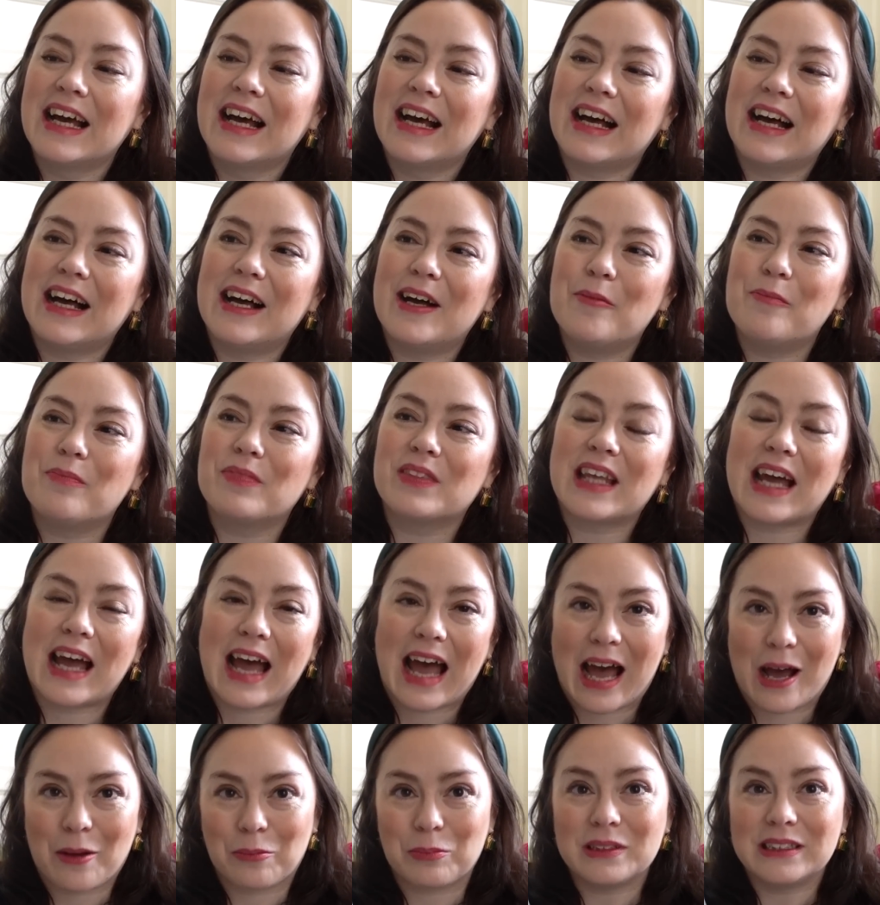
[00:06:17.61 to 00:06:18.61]
that
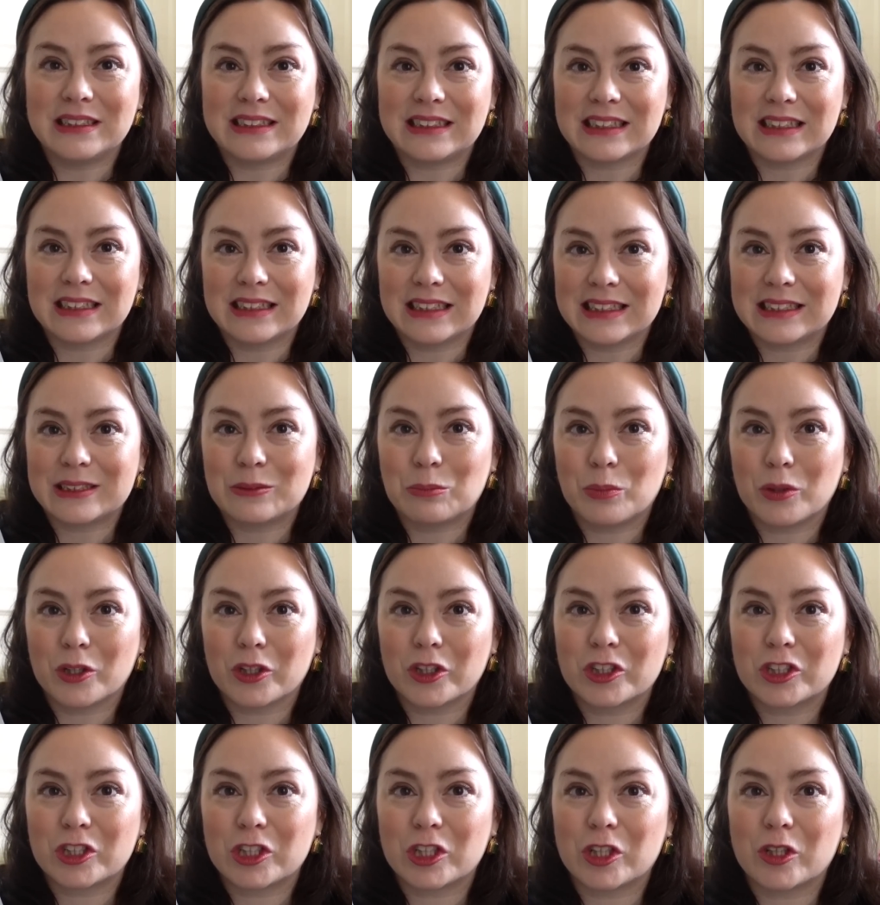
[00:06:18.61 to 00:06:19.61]
happens in this
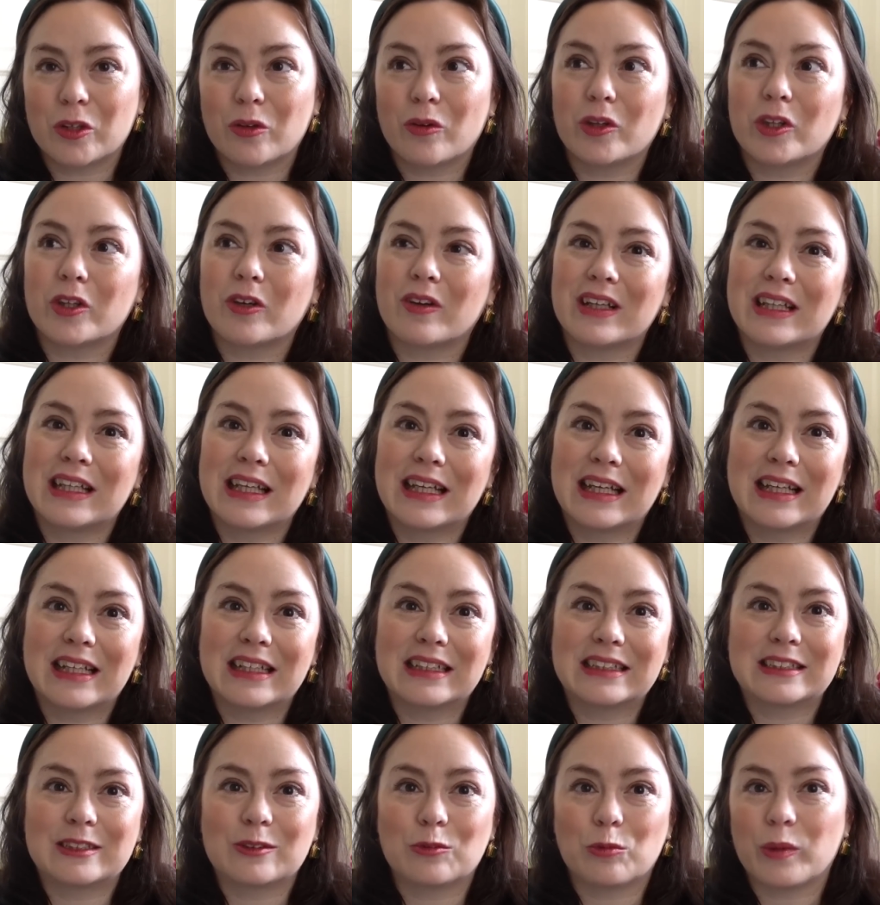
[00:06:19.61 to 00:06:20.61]
book too, although I think
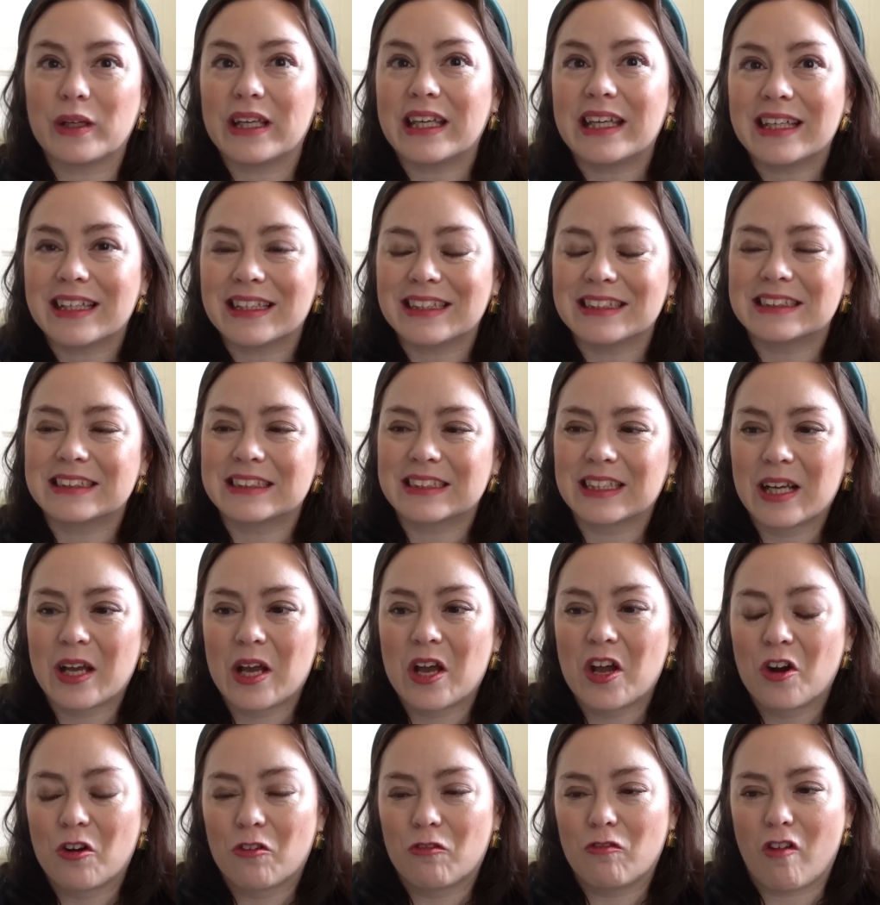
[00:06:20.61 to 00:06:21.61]
it's the weakest
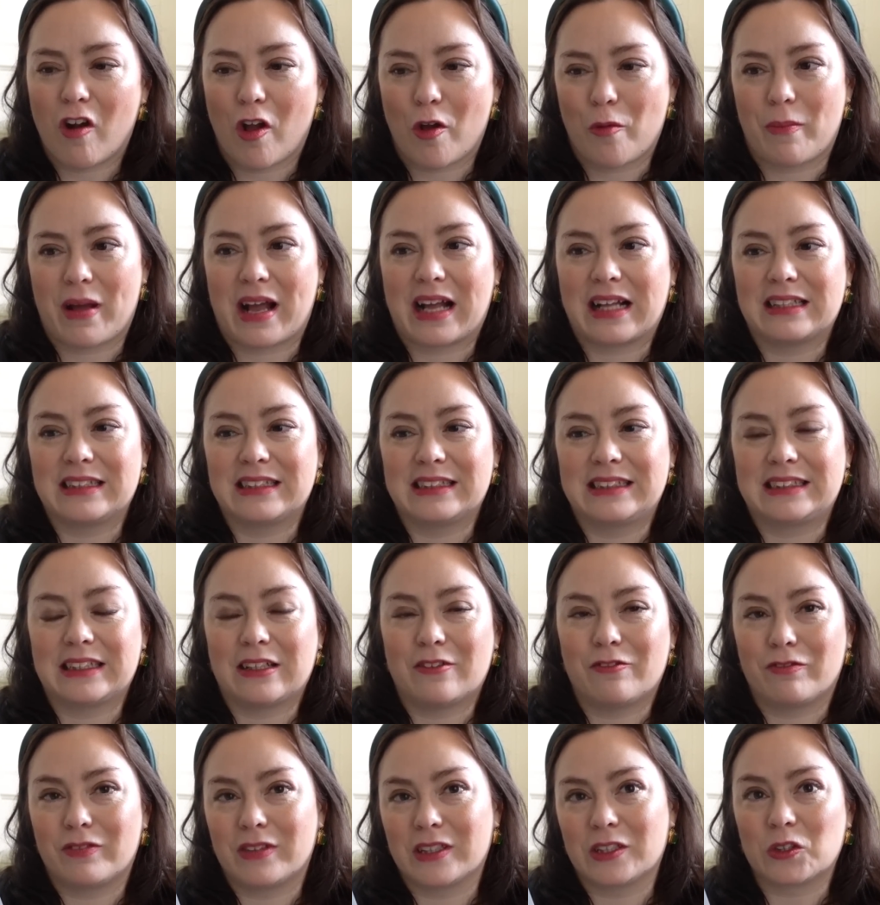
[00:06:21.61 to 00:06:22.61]
romance
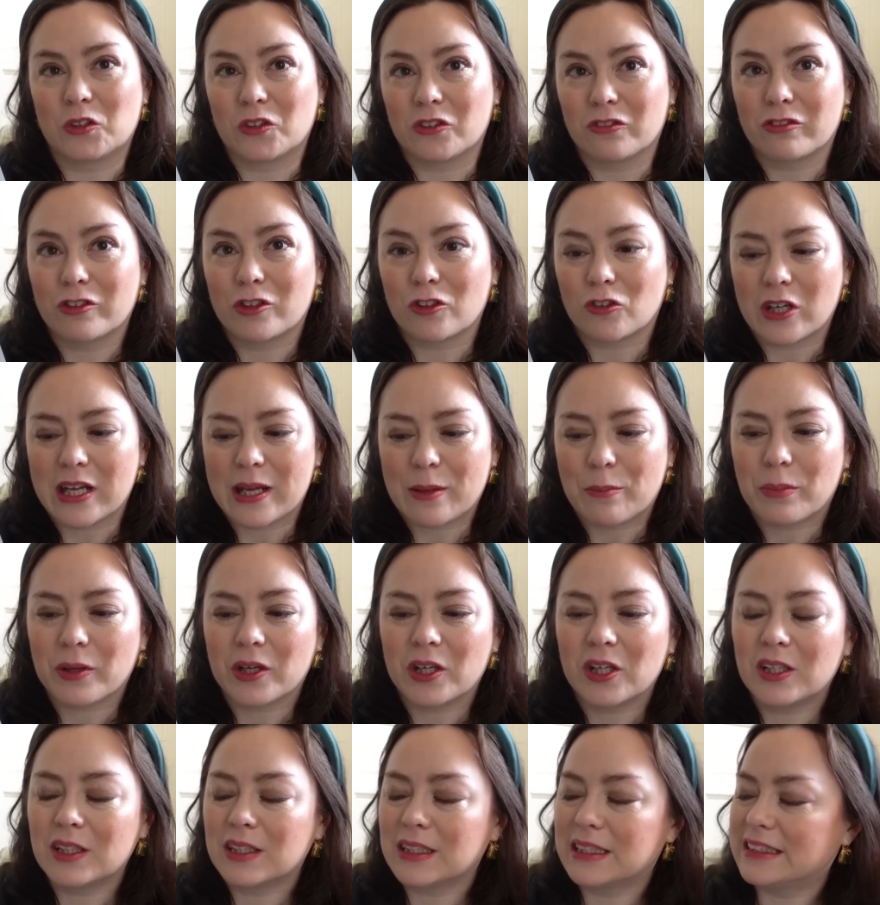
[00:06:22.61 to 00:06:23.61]
of the sort of three
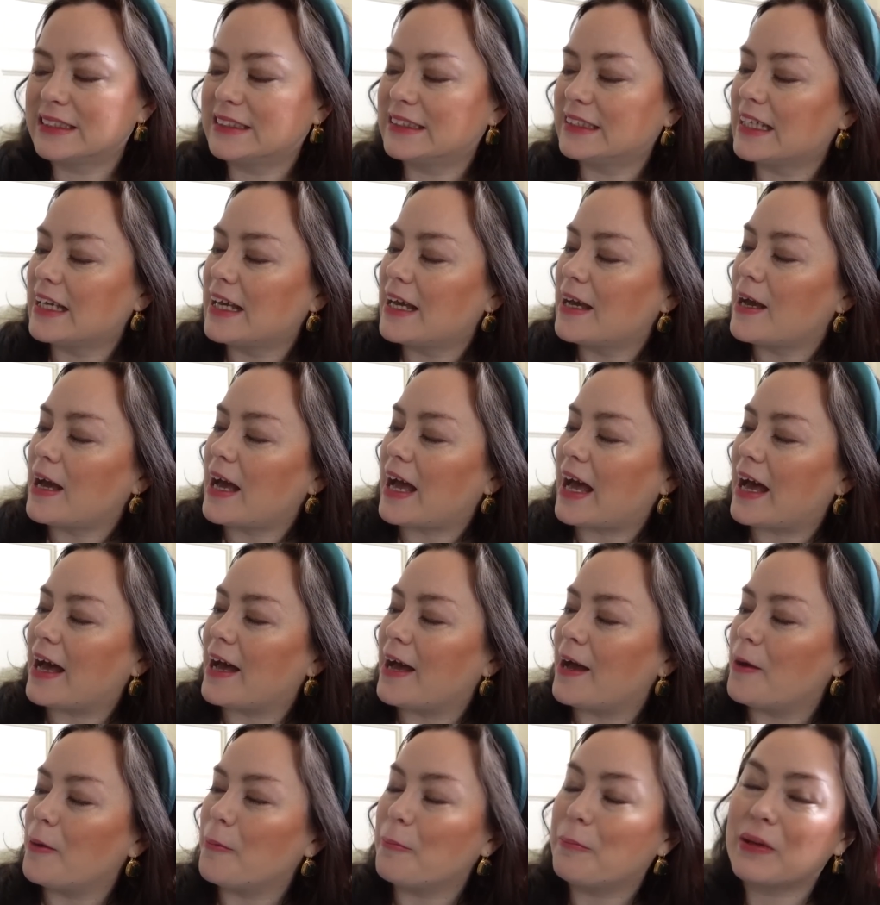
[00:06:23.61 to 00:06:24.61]
books.
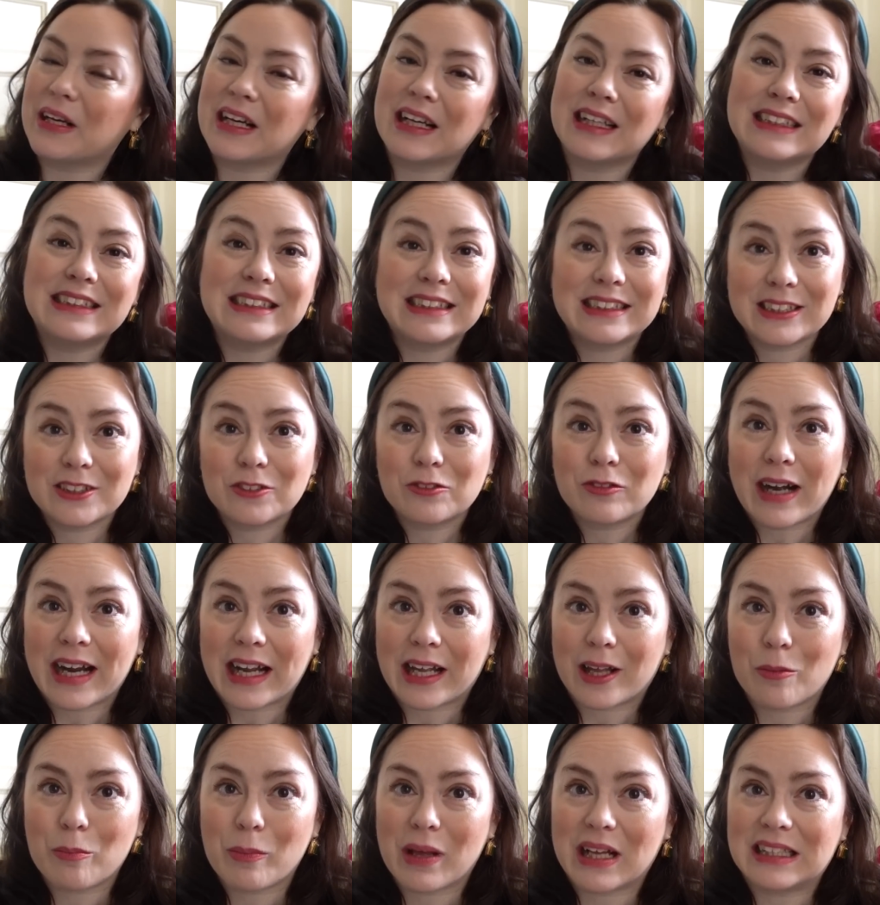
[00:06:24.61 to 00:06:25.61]
But I still
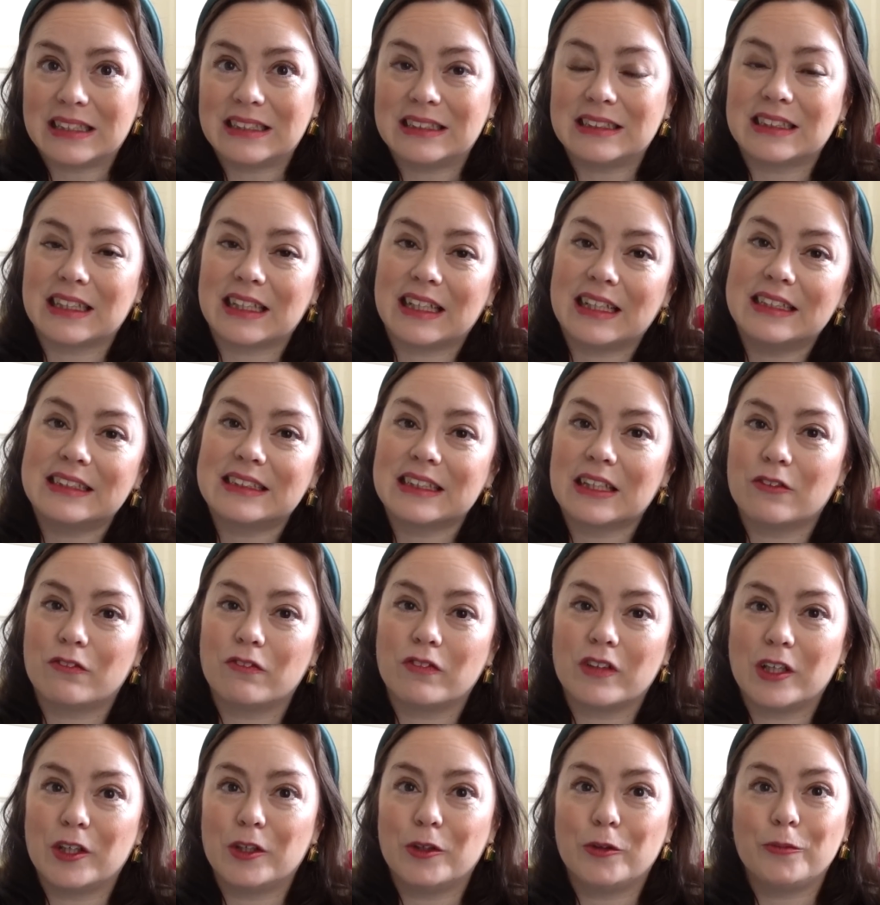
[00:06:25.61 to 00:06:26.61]
recommend it.
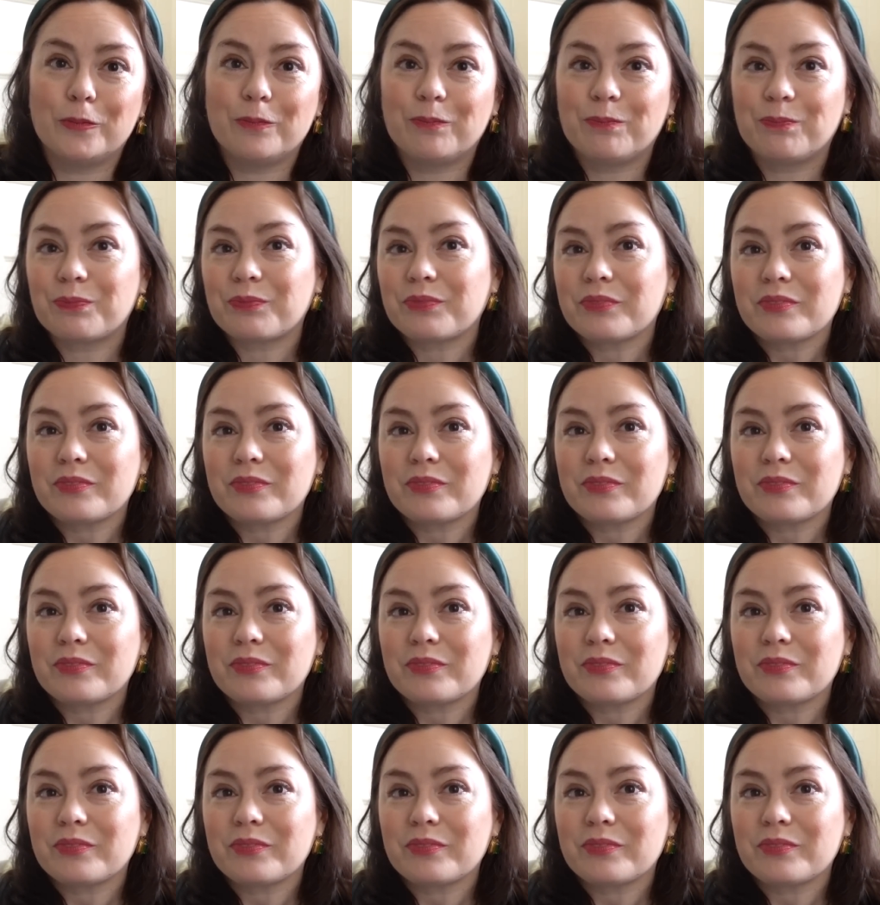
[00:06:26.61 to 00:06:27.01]
If you